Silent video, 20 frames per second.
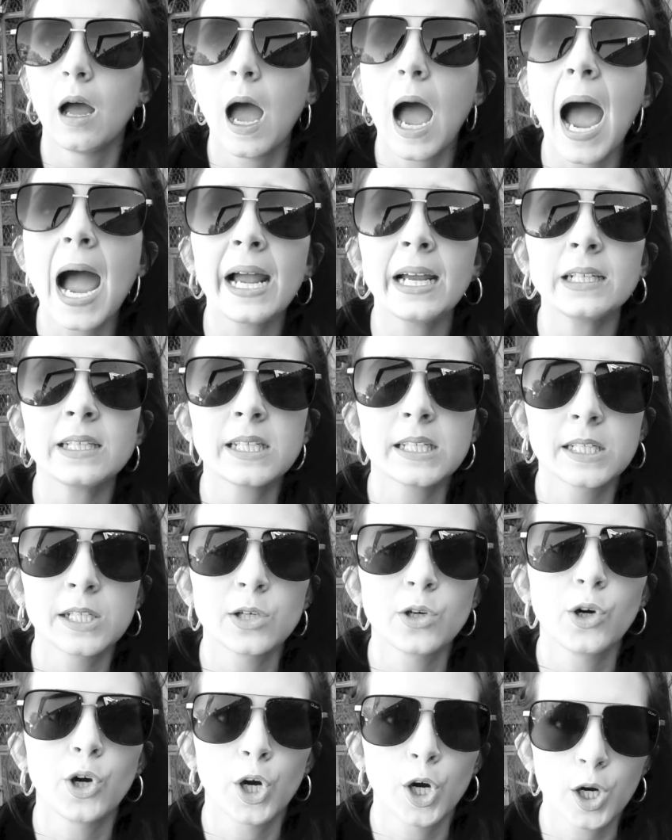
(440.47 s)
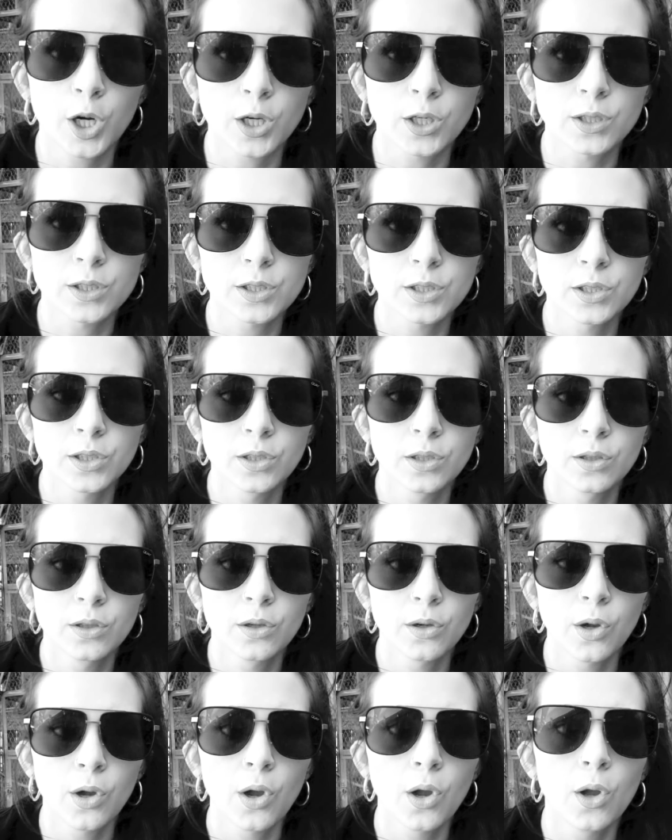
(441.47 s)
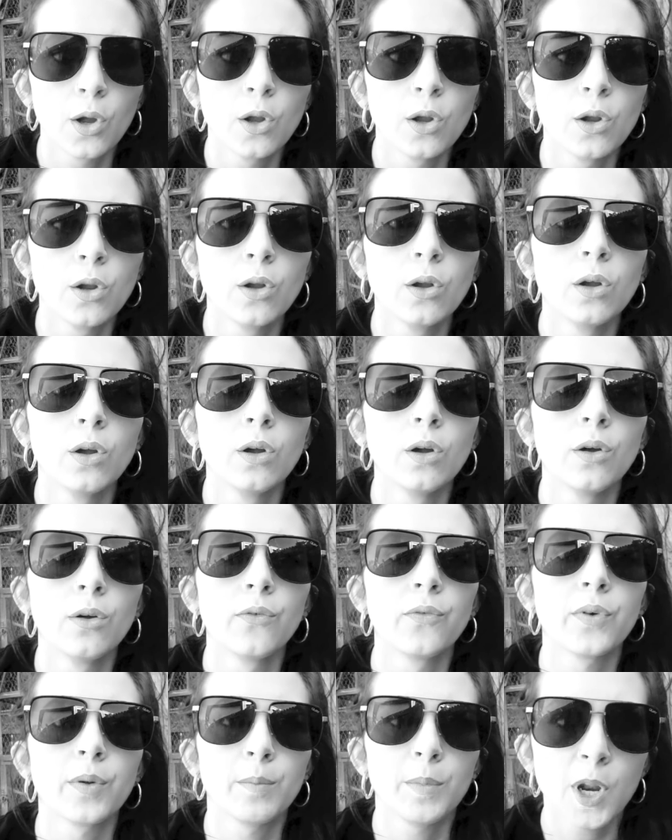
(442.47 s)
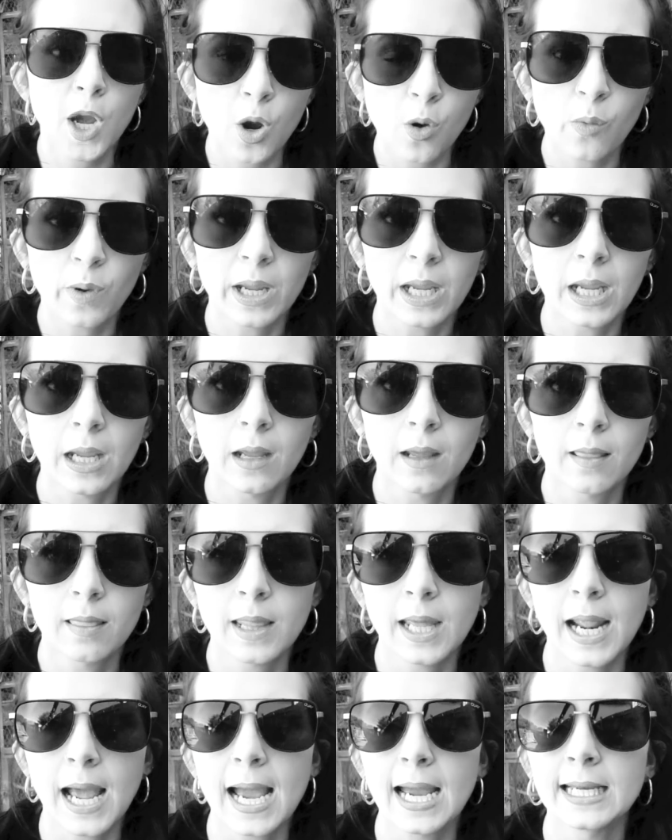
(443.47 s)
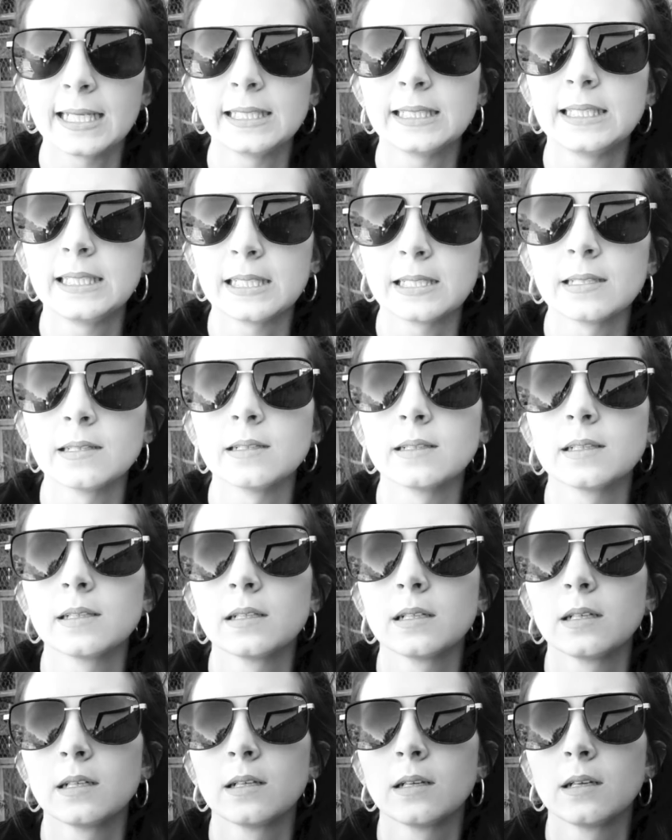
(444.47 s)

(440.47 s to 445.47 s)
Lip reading: I still hurt from knowing that I didn't